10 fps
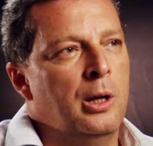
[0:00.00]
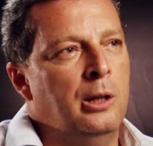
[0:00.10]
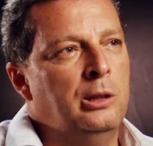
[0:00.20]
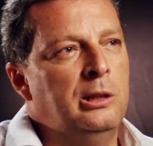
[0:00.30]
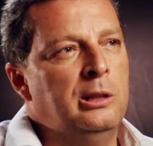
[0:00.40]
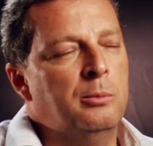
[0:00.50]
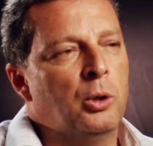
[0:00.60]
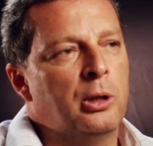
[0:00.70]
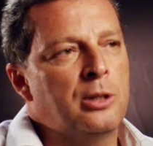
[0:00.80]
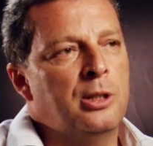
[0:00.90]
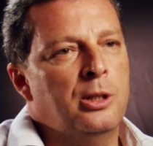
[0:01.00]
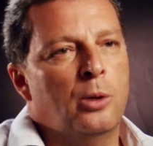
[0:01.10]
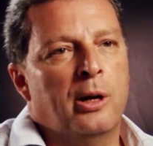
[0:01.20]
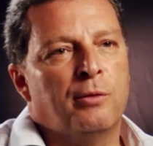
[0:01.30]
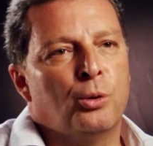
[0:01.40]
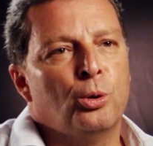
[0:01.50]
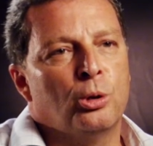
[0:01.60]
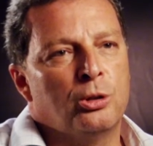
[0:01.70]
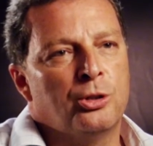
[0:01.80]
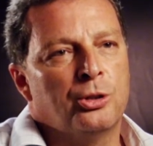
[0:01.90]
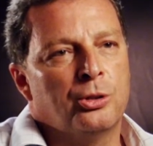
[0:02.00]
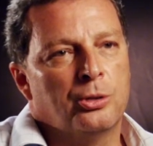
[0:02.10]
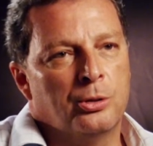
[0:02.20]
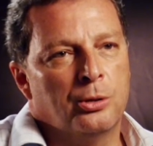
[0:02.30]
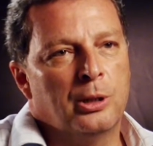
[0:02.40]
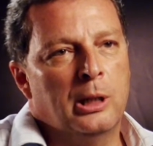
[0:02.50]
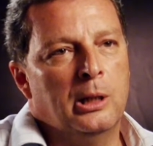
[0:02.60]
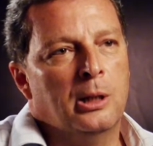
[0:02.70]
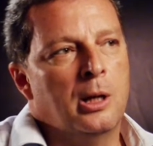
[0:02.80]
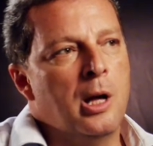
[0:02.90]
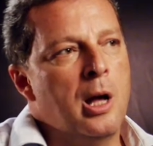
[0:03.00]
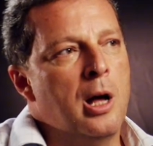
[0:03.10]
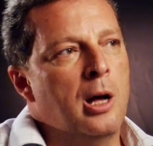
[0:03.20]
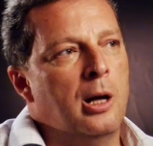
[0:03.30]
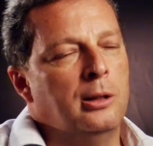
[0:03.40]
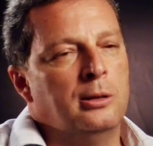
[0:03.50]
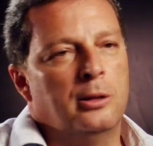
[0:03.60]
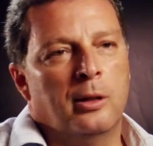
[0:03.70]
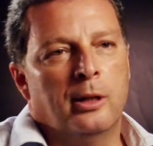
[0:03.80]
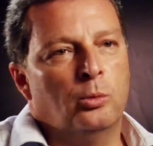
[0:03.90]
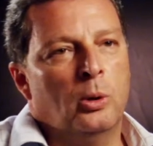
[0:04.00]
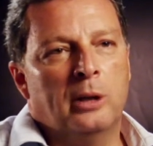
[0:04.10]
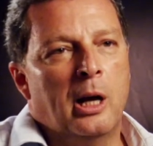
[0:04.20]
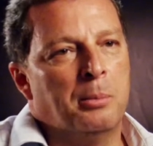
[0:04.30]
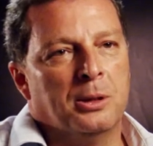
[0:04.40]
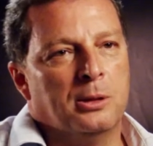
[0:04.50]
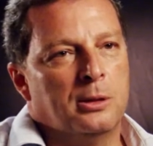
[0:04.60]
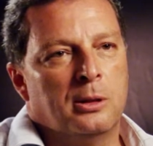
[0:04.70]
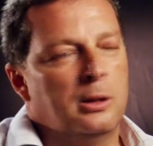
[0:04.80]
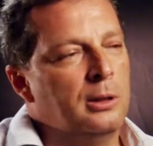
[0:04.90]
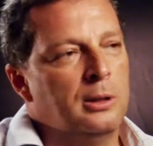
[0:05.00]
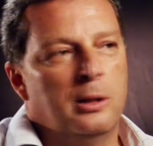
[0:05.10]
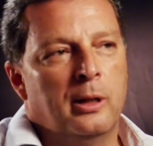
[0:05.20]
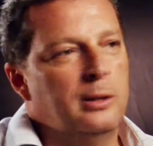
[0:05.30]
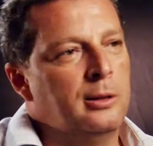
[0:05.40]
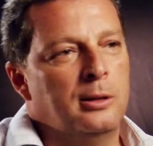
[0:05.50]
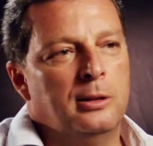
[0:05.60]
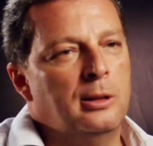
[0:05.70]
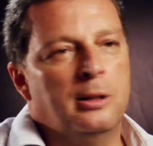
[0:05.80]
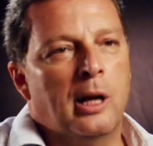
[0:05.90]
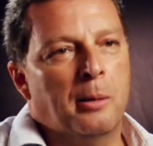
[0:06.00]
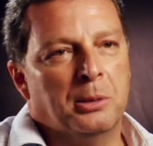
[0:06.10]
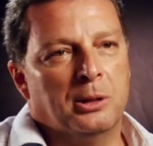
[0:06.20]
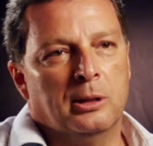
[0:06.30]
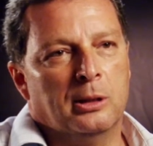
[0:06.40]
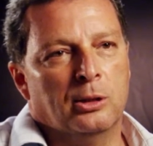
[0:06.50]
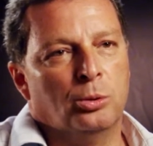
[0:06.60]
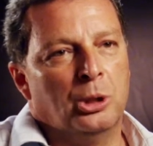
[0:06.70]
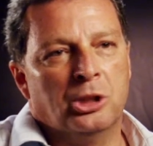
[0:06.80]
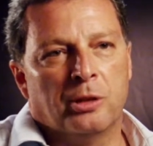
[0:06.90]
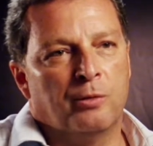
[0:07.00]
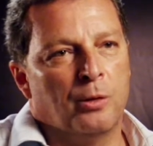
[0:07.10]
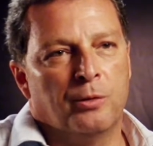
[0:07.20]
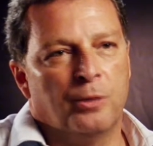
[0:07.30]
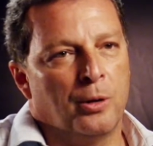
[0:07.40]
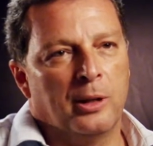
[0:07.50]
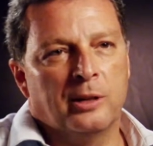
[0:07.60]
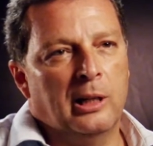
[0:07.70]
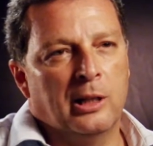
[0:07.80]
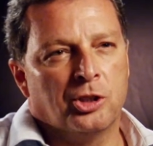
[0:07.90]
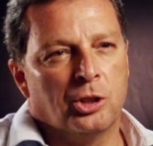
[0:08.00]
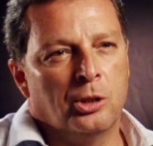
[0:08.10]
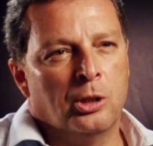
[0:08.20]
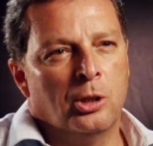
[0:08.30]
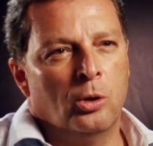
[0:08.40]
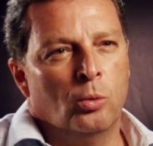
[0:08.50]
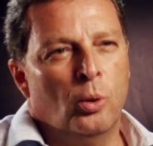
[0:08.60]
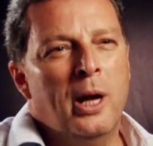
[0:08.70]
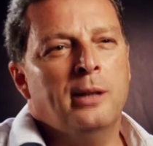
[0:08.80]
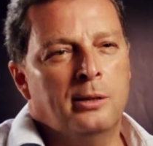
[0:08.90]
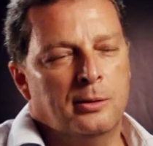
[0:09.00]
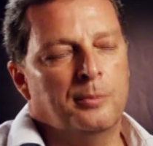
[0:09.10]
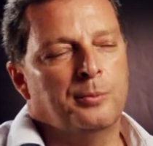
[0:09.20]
in democracy you have rules, okay? And that's what happened. That didn't happen in Tunisia for that election. We had,